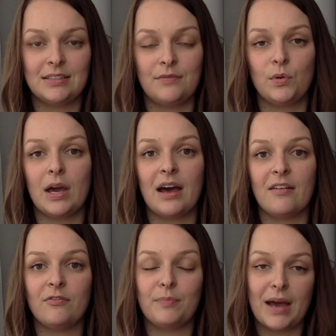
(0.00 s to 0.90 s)
If you
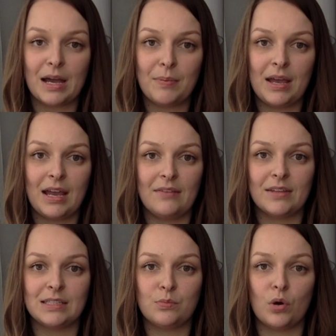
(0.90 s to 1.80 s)
have back pain
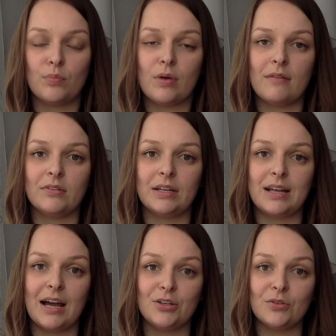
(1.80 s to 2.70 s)
that's more prevalent
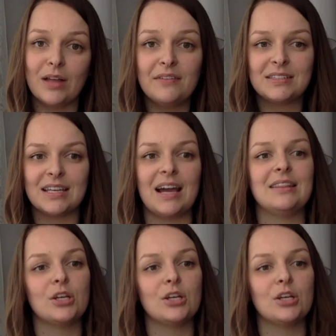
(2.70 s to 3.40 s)
on your left side,